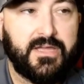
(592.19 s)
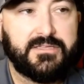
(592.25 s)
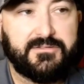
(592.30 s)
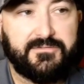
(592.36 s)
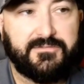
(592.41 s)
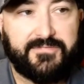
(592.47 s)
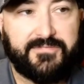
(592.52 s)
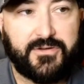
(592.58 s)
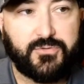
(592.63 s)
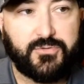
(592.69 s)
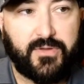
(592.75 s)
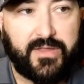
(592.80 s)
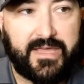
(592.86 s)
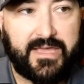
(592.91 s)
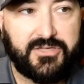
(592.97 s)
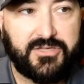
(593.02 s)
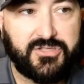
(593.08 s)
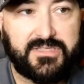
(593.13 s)
to federal
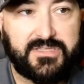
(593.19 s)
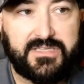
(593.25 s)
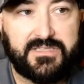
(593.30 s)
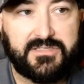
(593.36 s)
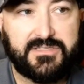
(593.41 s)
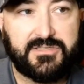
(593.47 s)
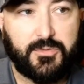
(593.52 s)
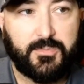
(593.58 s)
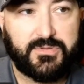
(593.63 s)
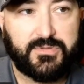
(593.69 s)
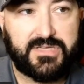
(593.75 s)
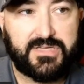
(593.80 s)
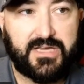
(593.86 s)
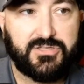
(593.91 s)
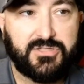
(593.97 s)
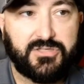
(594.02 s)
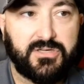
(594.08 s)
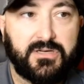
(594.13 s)
agencies'
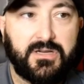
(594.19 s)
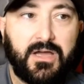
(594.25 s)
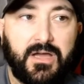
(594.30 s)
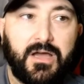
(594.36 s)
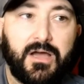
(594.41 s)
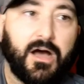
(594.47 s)
interpretation